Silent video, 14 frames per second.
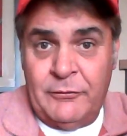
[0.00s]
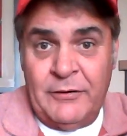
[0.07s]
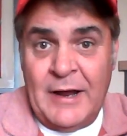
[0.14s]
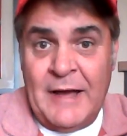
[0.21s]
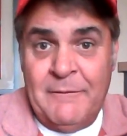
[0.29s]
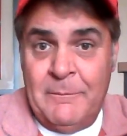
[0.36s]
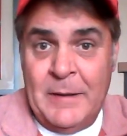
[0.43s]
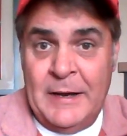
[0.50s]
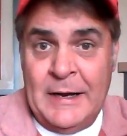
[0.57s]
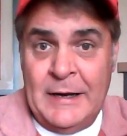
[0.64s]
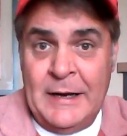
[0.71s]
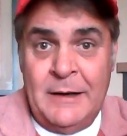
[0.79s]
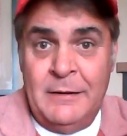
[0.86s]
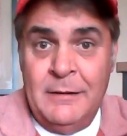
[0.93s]
that I've been
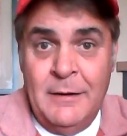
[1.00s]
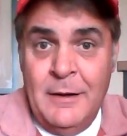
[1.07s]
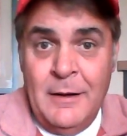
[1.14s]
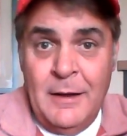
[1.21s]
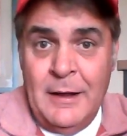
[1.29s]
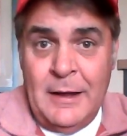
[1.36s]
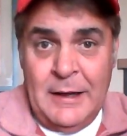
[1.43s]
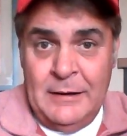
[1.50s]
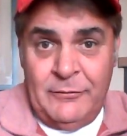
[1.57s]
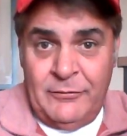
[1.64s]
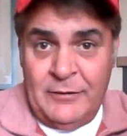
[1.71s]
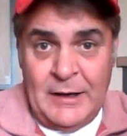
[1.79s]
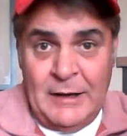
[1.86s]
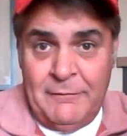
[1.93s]
in it
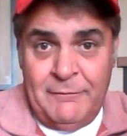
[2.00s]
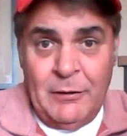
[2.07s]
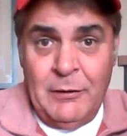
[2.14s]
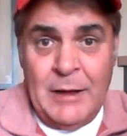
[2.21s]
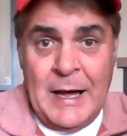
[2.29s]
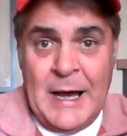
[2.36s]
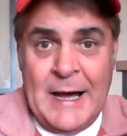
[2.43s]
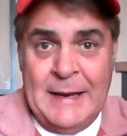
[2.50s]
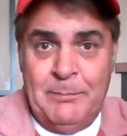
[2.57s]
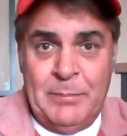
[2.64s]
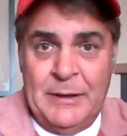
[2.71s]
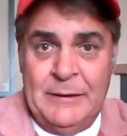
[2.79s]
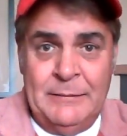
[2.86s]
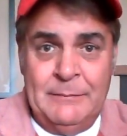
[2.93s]
is full of
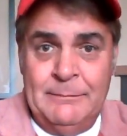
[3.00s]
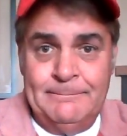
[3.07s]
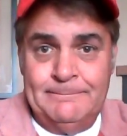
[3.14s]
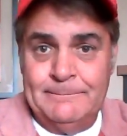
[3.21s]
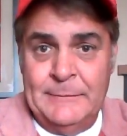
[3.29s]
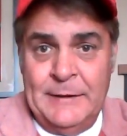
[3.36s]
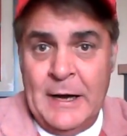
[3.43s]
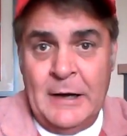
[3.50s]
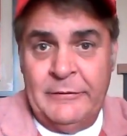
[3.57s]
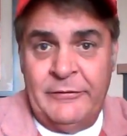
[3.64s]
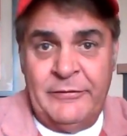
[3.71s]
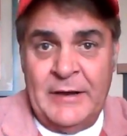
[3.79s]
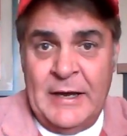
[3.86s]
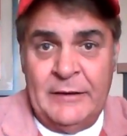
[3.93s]
hype and
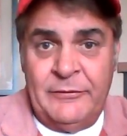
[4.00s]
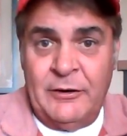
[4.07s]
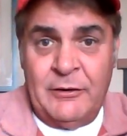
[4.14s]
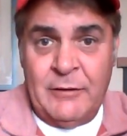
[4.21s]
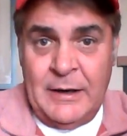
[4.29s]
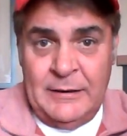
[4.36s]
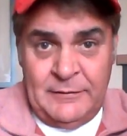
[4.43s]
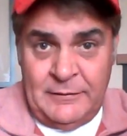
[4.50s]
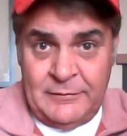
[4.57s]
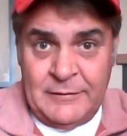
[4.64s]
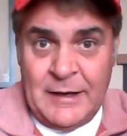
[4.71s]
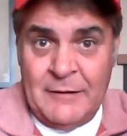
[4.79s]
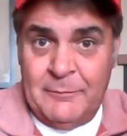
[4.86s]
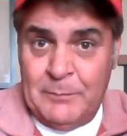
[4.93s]
nonsense and crazy
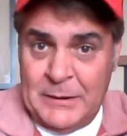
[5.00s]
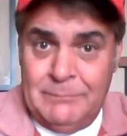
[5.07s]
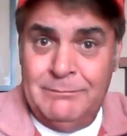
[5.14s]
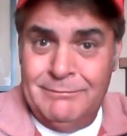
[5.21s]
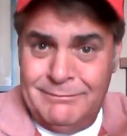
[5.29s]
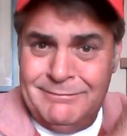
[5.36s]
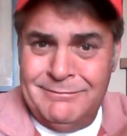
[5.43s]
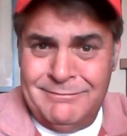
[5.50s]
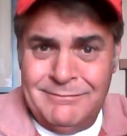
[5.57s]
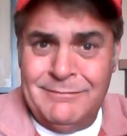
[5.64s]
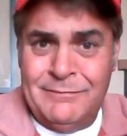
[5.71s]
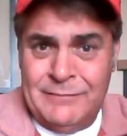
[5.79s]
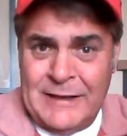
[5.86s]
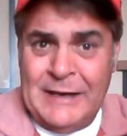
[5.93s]
stuff, but
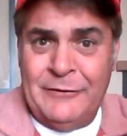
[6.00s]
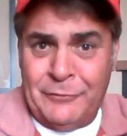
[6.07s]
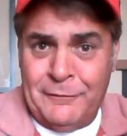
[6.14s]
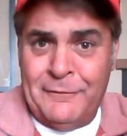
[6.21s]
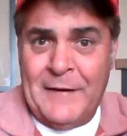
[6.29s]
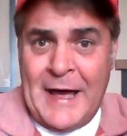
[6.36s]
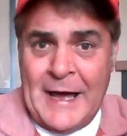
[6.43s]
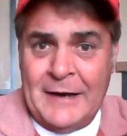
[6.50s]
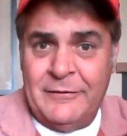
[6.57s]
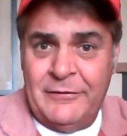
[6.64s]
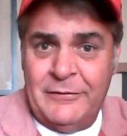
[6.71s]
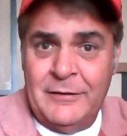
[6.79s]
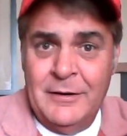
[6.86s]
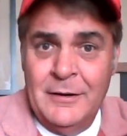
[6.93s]
these are
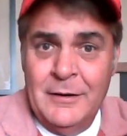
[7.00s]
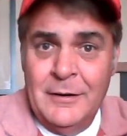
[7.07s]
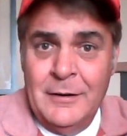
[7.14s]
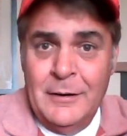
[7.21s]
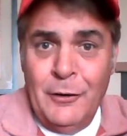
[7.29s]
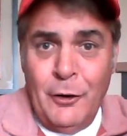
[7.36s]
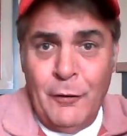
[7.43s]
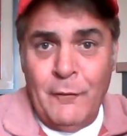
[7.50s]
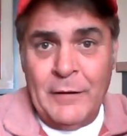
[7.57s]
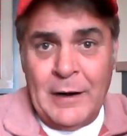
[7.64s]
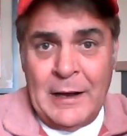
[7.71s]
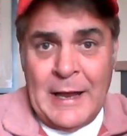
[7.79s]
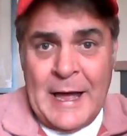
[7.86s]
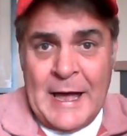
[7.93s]
facts. Over
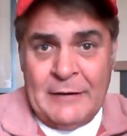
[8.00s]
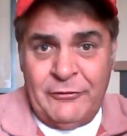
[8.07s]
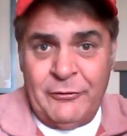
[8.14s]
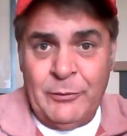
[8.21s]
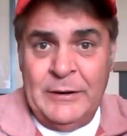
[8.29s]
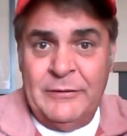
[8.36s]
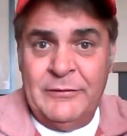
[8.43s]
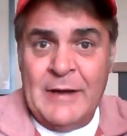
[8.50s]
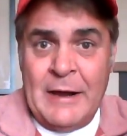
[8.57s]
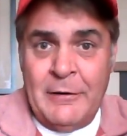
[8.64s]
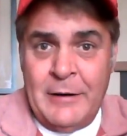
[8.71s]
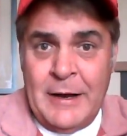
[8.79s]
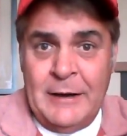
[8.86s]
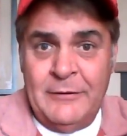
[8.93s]
the last three
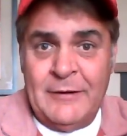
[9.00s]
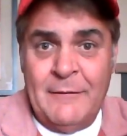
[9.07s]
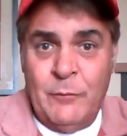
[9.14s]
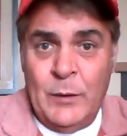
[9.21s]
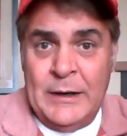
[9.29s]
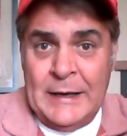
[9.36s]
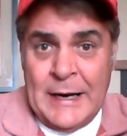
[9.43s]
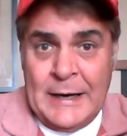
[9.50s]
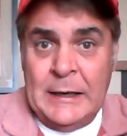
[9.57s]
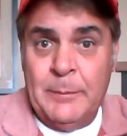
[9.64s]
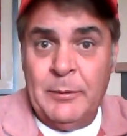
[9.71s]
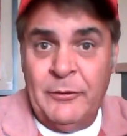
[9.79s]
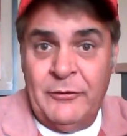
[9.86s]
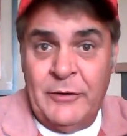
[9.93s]
Saturdays, I've went
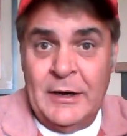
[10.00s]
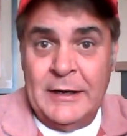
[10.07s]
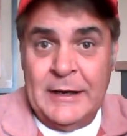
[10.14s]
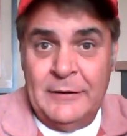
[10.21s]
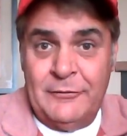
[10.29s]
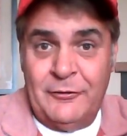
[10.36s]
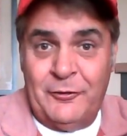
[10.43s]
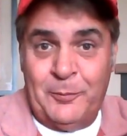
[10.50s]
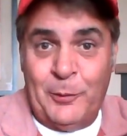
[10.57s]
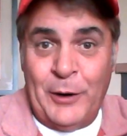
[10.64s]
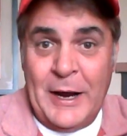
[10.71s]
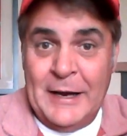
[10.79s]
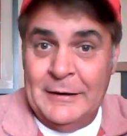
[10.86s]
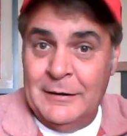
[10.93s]
90% against the
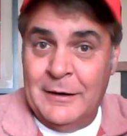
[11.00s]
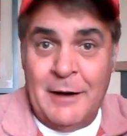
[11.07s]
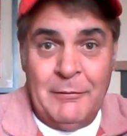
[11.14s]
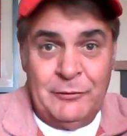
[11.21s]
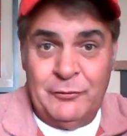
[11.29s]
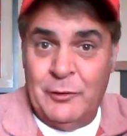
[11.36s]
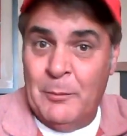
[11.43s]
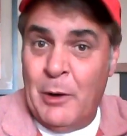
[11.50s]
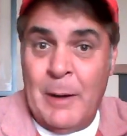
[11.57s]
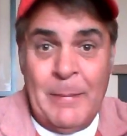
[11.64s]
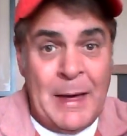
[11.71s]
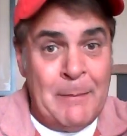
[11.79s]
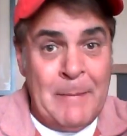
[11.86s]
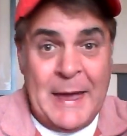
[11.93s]
spread in college football.
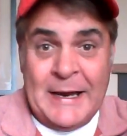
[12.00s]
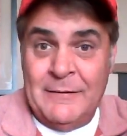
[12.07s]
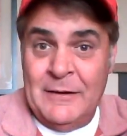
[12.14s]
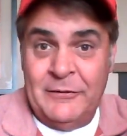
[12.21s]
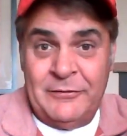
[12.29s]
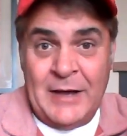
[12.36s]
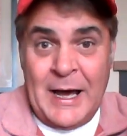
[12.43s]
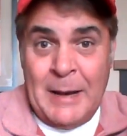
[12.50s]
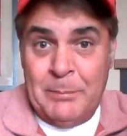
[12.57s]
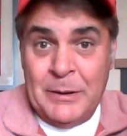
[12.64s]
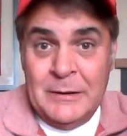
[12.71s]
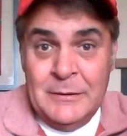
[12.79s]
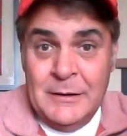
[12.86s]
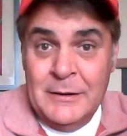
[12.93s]
I'm not making this
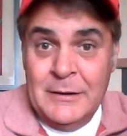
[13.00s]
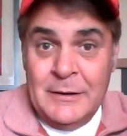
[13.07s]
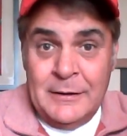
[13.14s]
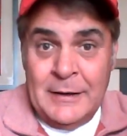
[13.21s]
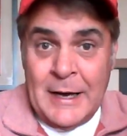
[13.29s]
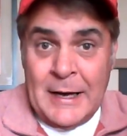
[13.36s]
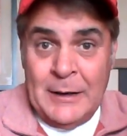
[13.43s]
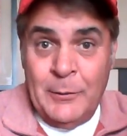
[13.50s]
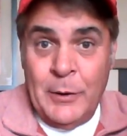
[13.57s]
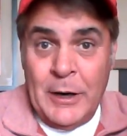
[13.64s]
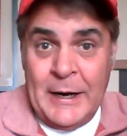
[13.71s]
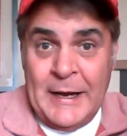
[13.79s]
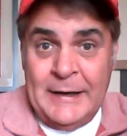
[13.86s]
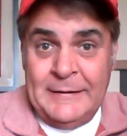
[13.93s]
up.
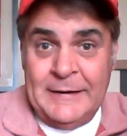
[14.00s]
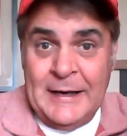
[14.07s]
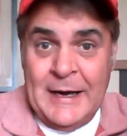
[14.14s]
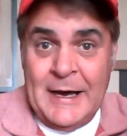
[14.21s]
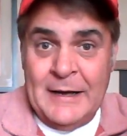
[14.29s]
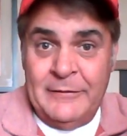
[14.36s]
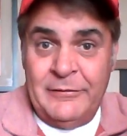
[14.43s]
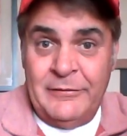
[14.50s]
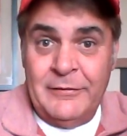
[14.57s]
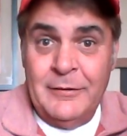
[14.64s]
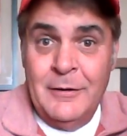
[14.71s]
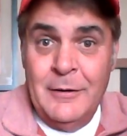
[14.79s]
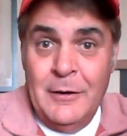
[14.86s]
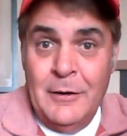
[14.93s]
9-1 ATS.
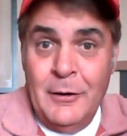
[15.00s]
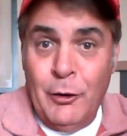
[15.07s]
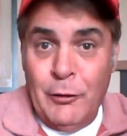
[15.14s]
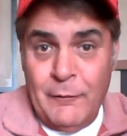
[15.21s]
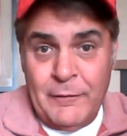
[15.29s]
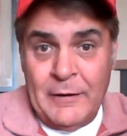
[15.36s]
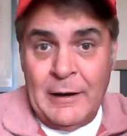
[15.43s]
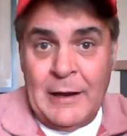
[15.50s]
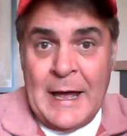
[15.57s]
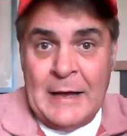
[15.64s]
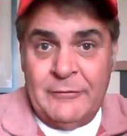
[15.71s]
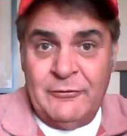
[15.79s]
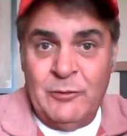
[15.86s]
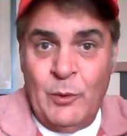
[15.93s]
Over the
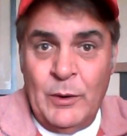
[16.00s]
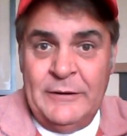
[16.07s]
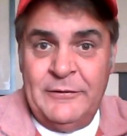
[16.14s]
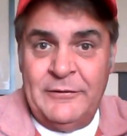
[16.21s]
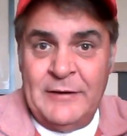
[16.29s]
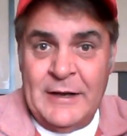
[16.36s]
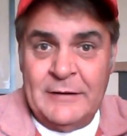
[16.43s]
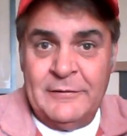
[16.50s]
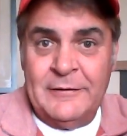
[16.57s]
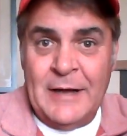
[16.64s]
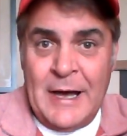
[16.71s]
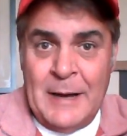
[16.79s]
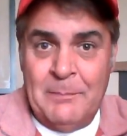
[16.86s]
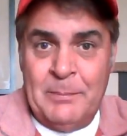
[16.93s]
last 26
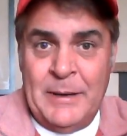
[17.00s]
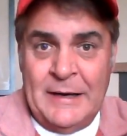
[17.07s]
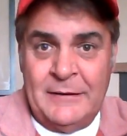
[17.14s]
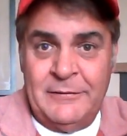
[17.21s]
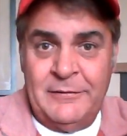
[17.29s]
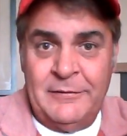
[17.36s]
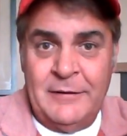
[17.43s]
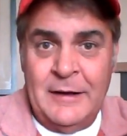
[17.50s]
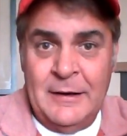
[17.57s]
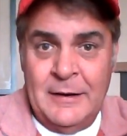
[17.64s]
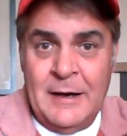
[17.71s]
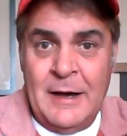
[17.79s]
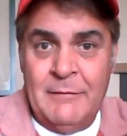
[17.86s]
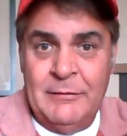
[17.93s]
top picks in
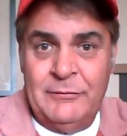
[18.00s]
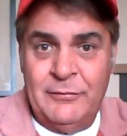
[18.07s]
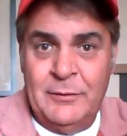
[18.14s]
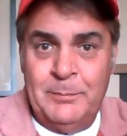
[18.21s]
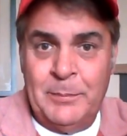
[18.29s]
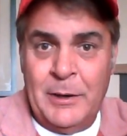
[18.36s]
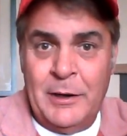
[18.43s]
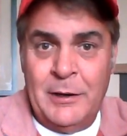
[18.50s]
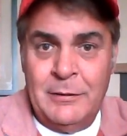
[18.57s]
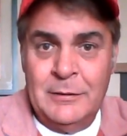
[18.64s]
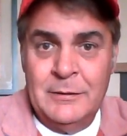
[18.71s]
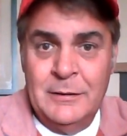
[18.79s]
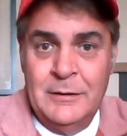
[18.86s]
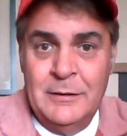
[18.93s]
college
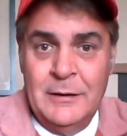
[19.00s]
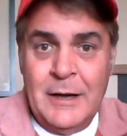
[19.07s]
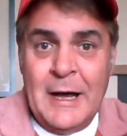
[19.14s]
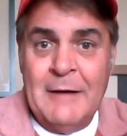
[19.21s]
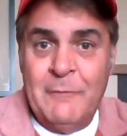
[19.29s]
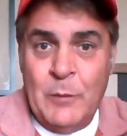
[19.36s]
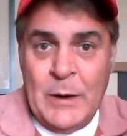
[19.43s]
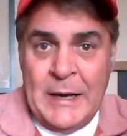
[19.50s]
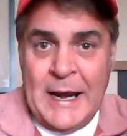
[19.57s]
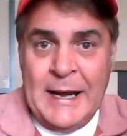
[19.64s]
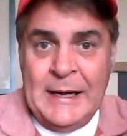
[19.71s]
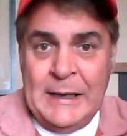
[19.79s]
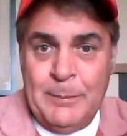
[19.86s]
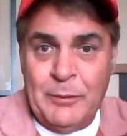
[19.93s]
football, I've went
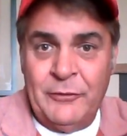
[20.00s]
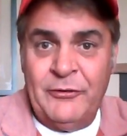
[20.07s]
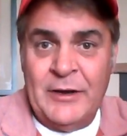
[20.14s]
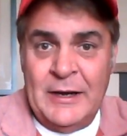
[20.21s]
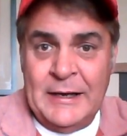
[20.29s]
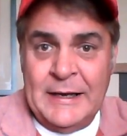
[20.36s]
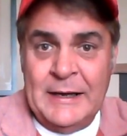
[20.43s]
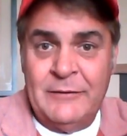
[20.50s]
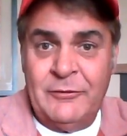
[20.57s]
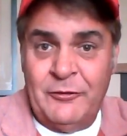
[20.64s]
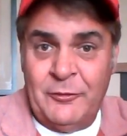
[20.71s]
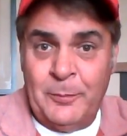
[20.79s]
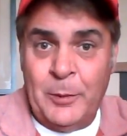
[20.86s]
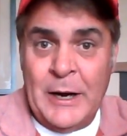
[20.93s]
80% against the
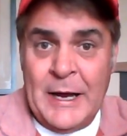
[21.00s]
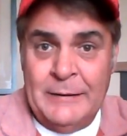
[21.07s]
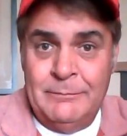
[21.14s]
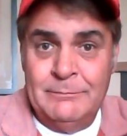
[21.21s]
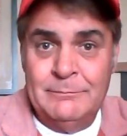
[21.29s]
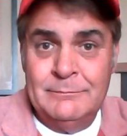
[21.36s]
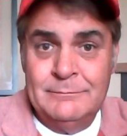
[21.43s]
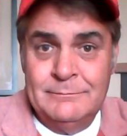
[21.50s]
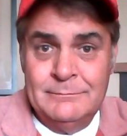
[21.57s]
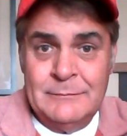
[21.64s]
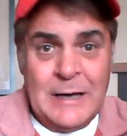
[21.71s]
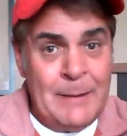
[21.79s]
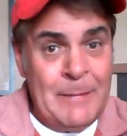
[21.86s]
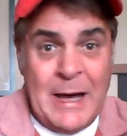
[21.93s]
spread.
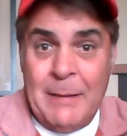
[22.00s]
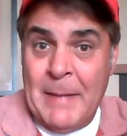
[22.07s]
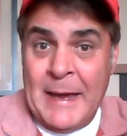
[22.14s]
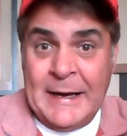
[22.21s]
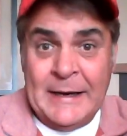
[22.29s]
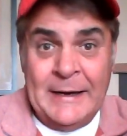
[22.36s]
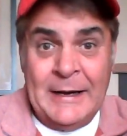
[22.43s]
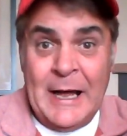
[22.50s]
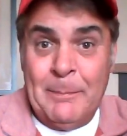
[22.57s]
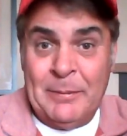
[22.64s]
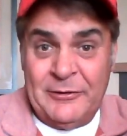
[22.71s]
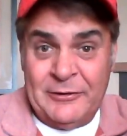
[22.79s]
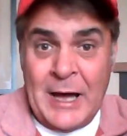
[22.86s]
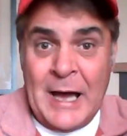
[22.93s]
I'm not making it up.
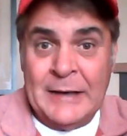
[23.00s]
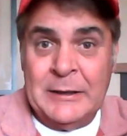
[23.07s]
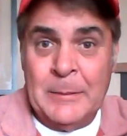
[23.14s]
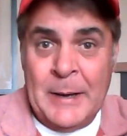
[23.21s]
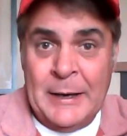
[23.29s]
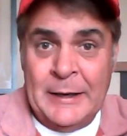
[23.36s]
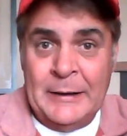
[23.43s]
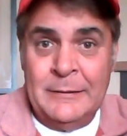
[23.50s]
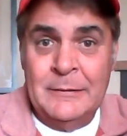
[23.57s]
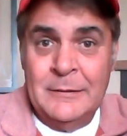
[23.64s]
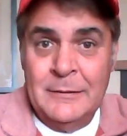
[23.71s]
It's documented.